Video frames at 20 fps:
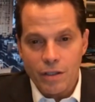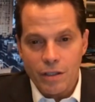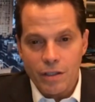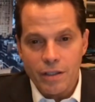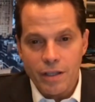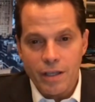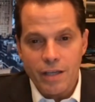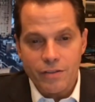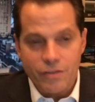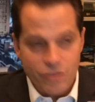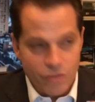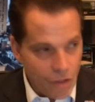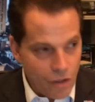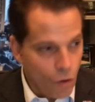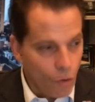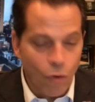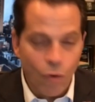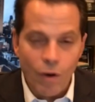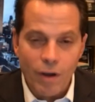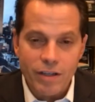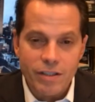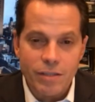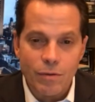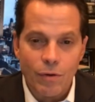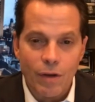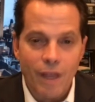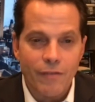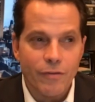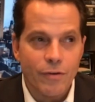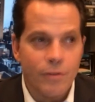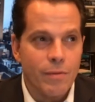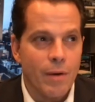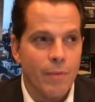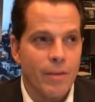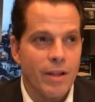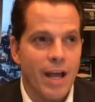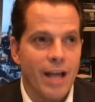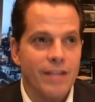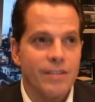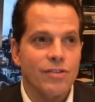Yes, no question. Well, I have to
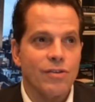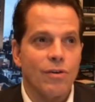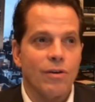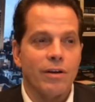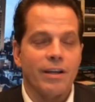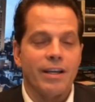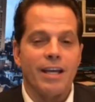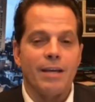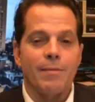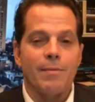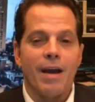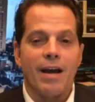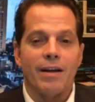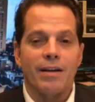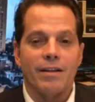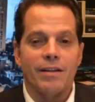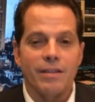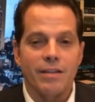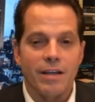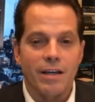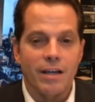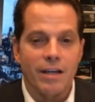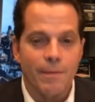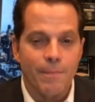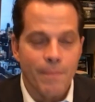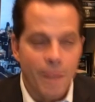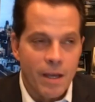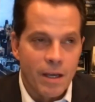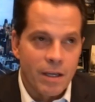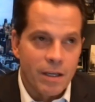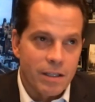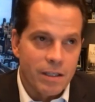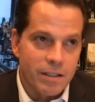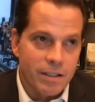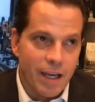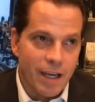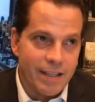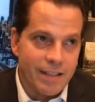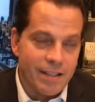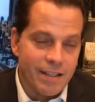remember that song came out in
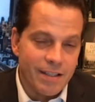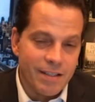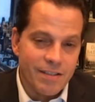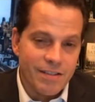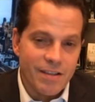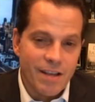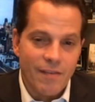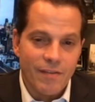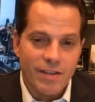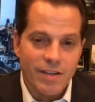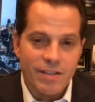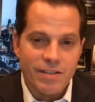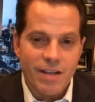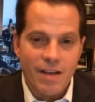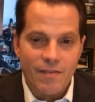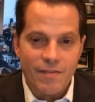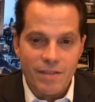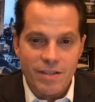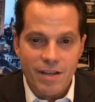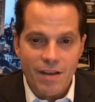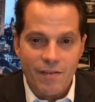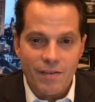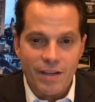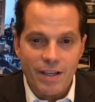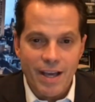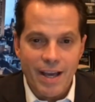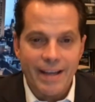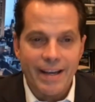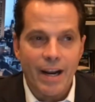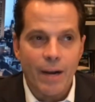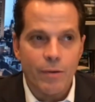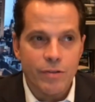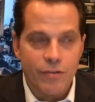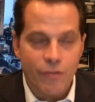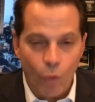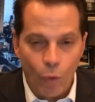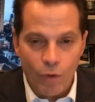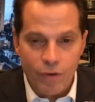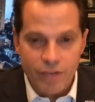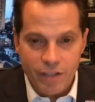1977, 78. I was
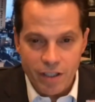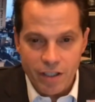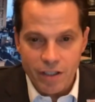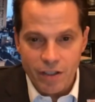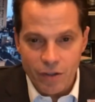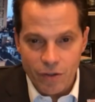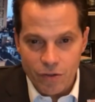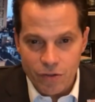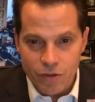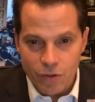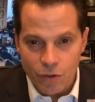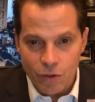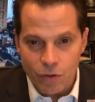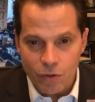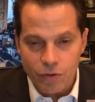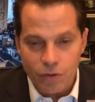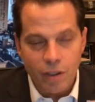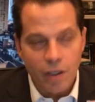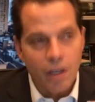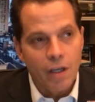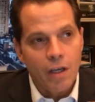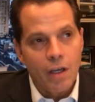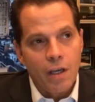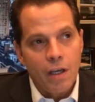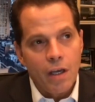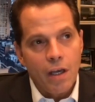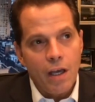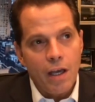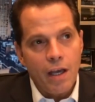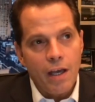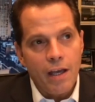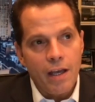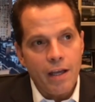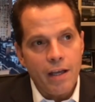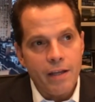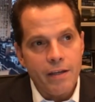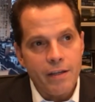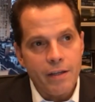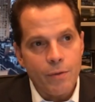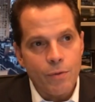14 years old.
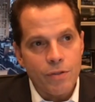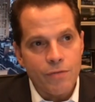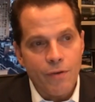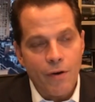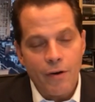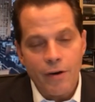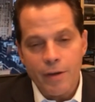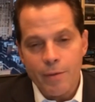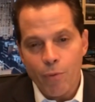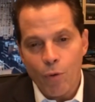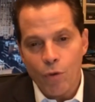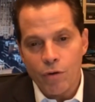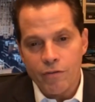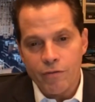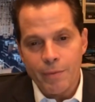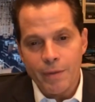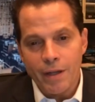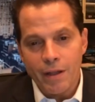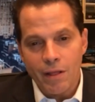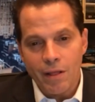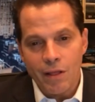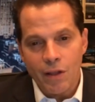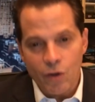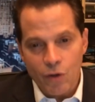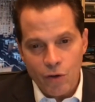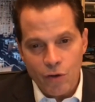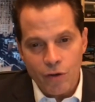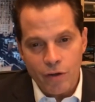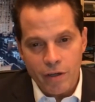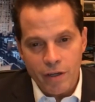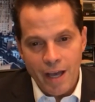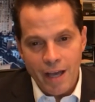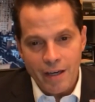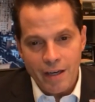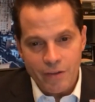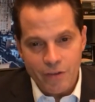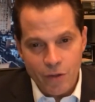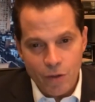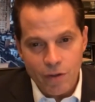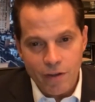And it was very important for me to learn how
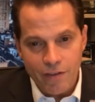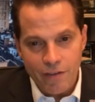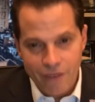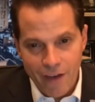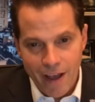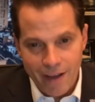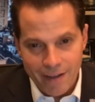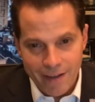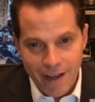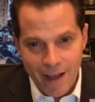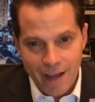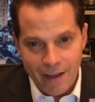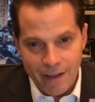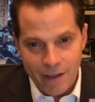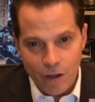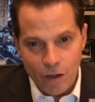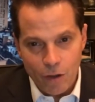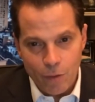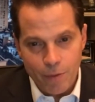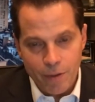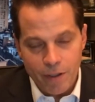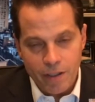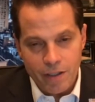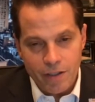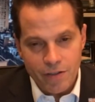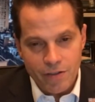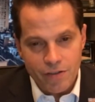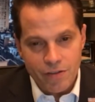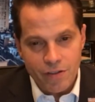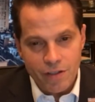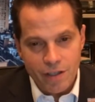to do the Fandango because,